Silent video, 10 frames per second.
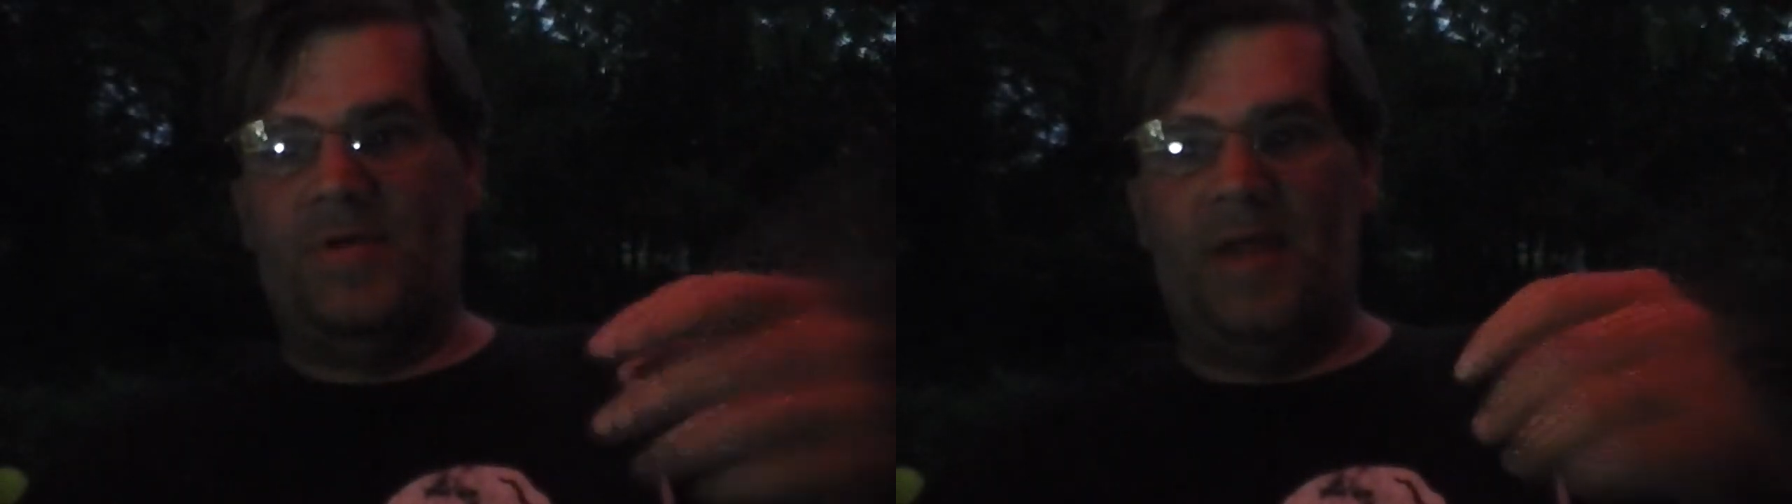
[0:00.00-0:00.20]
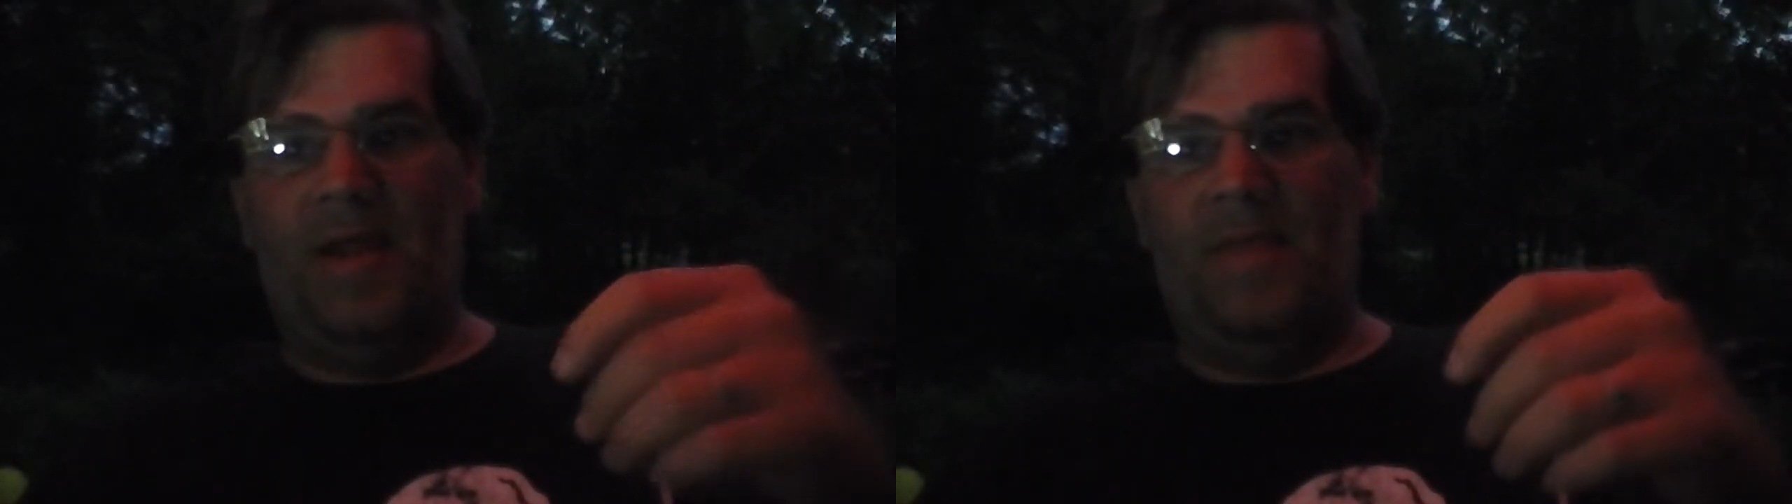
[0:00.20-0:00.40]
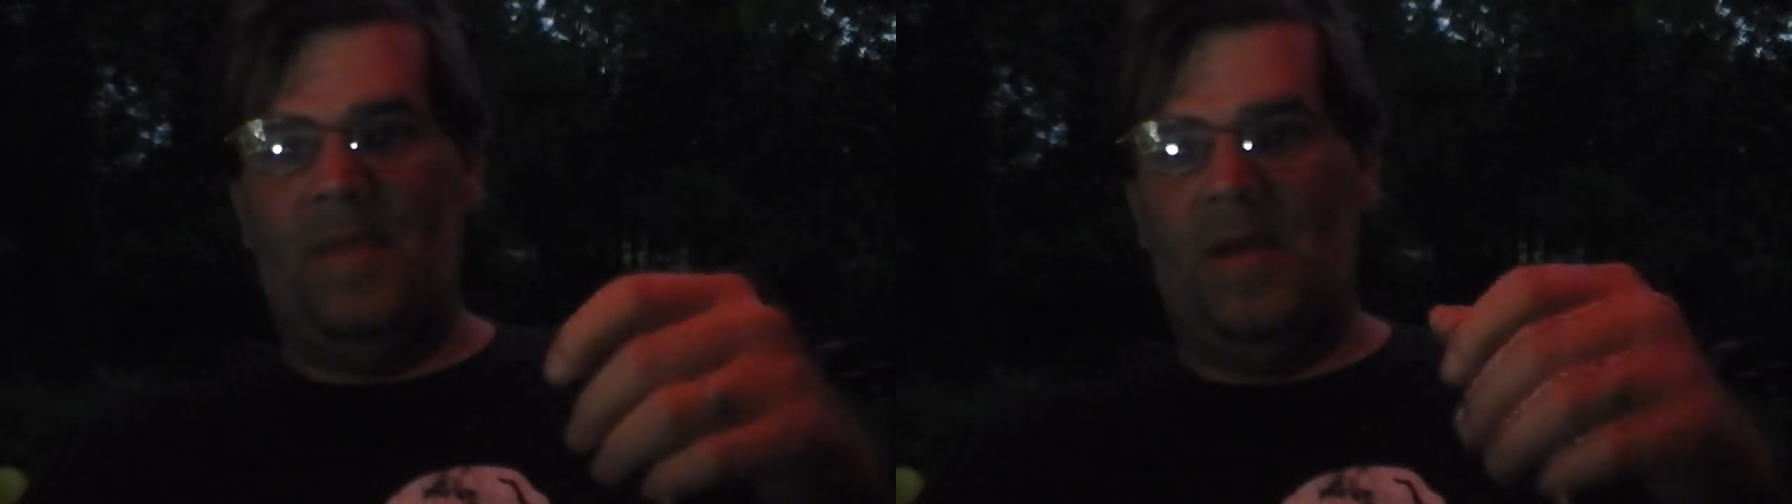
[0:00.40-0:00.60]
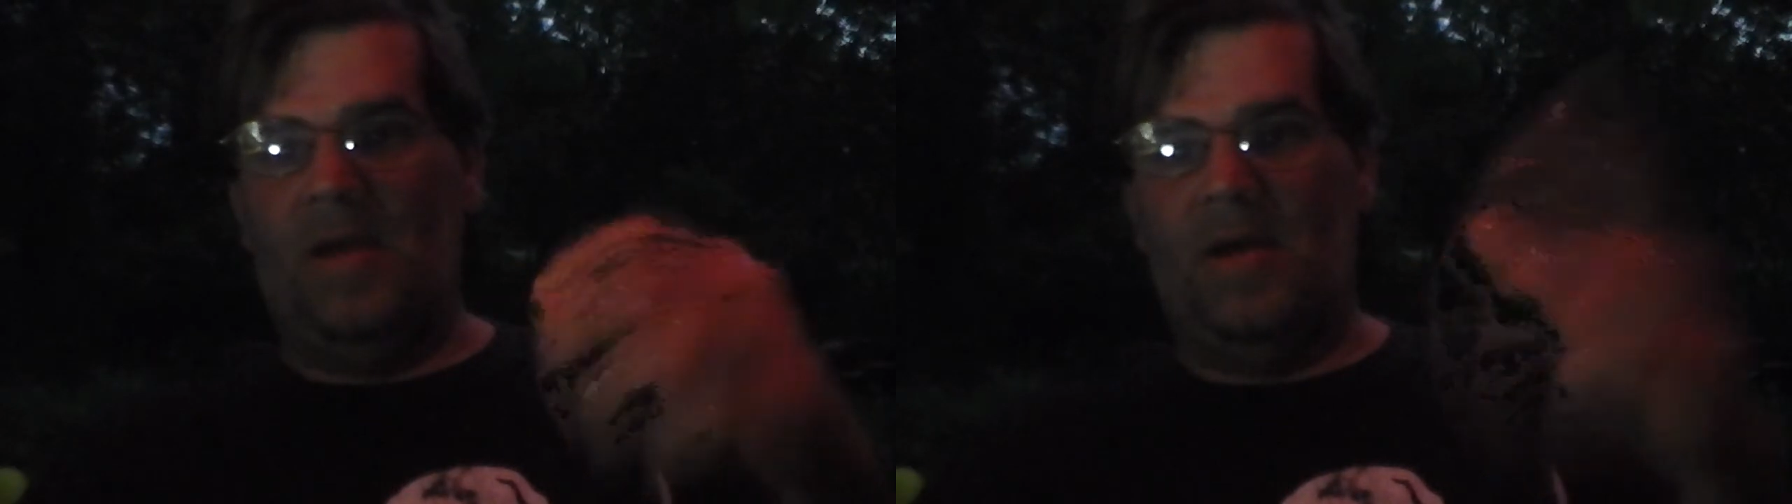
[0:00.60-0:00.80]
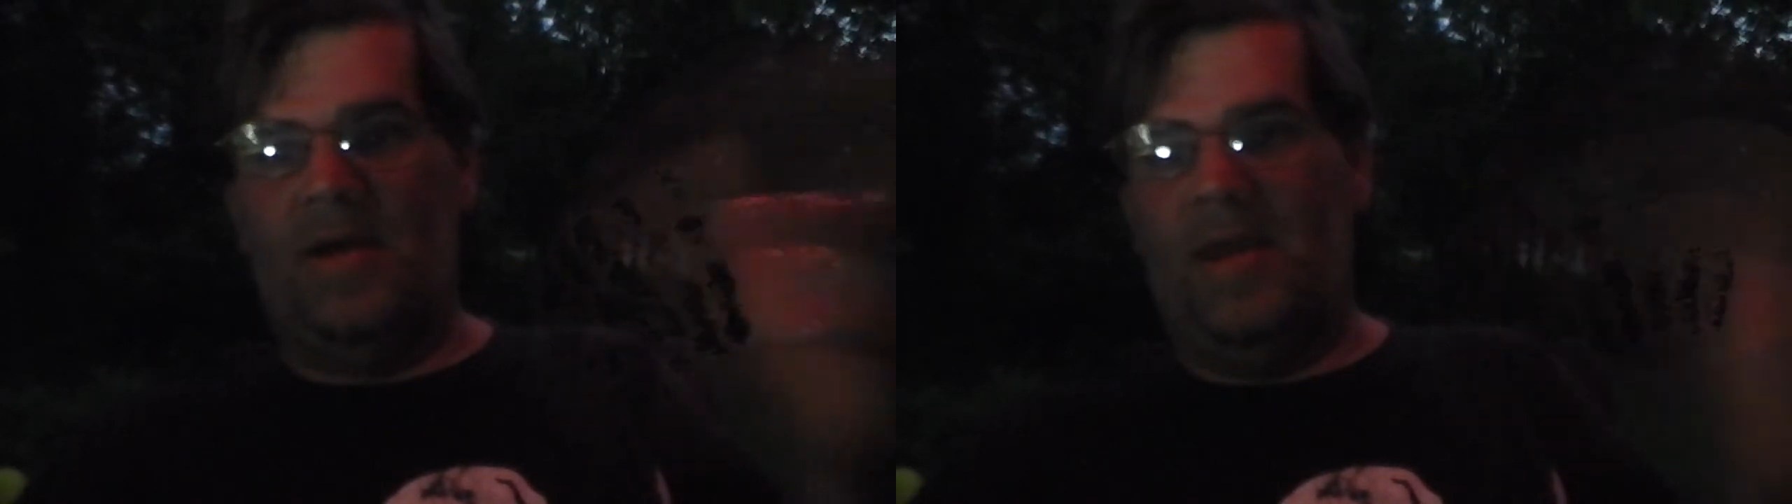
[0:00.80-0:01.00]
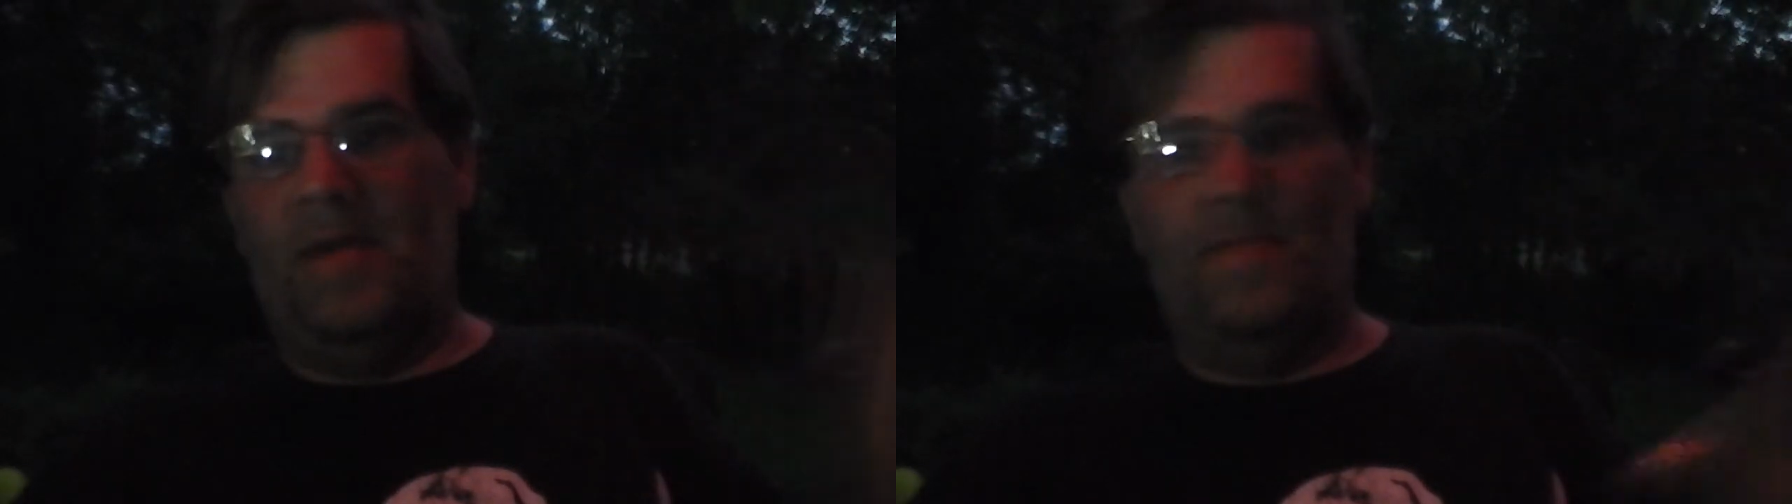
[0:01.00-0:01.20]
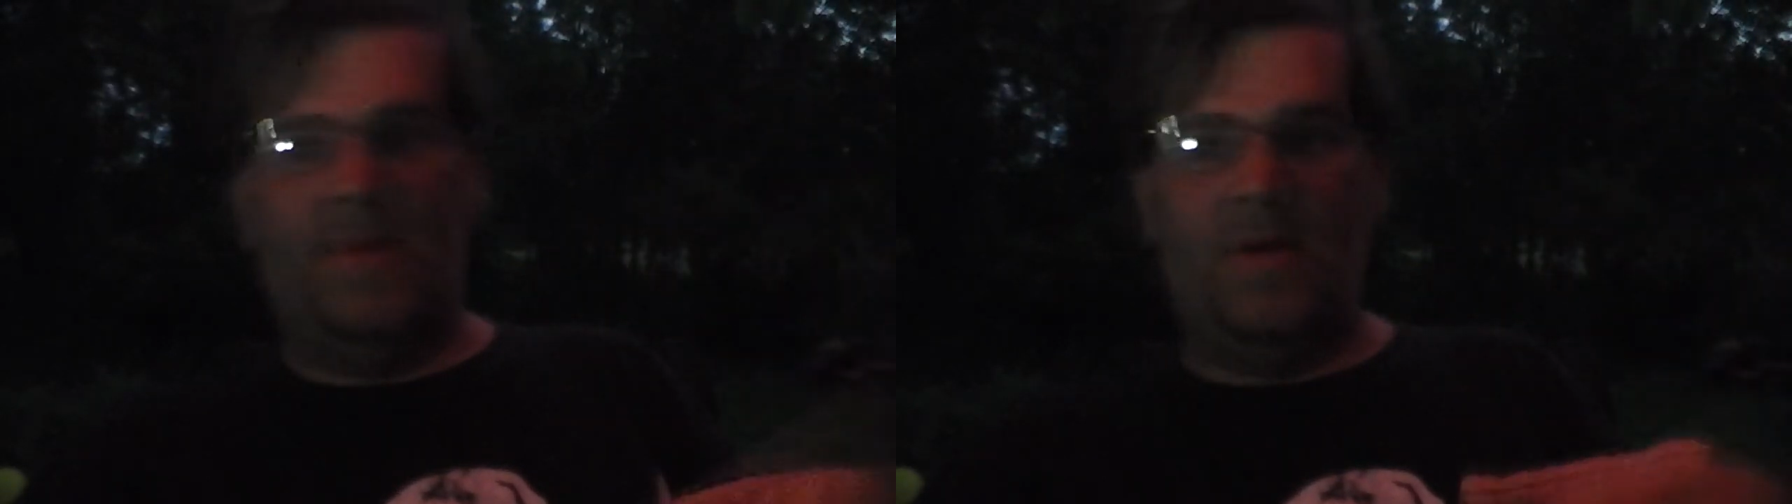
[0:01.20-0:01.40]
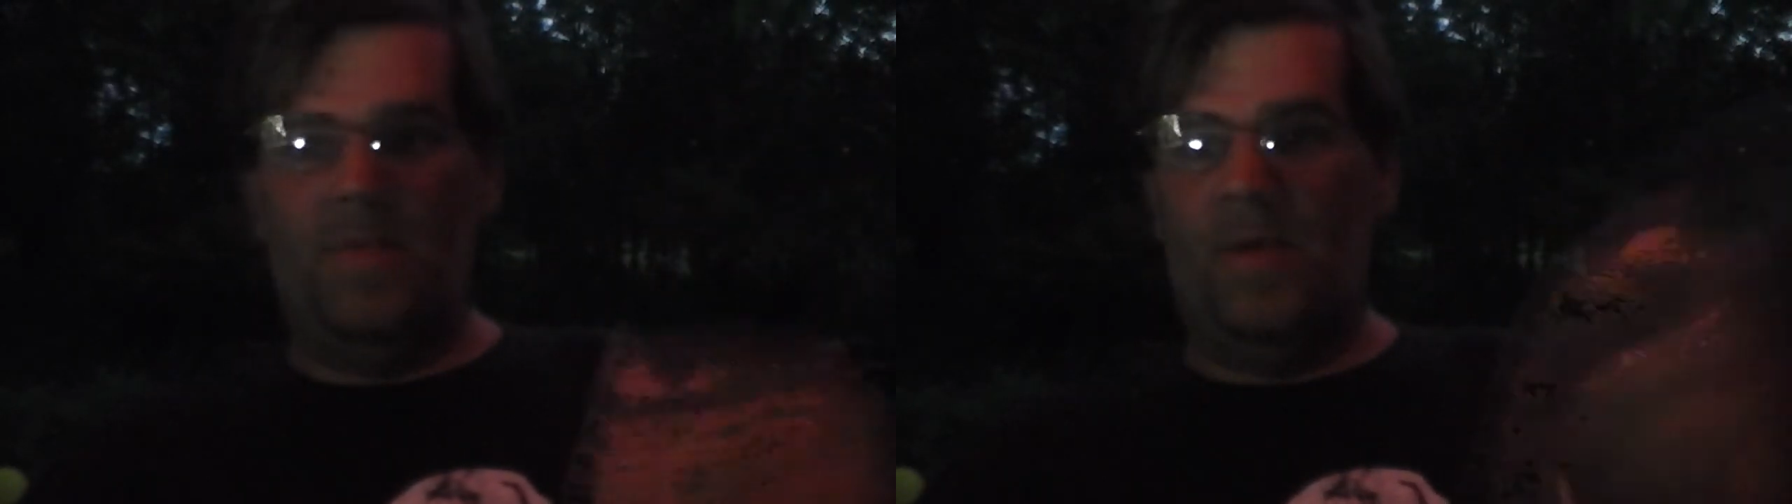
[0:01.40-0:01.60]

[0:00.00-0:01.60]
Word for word: hey man, I got a can of beer,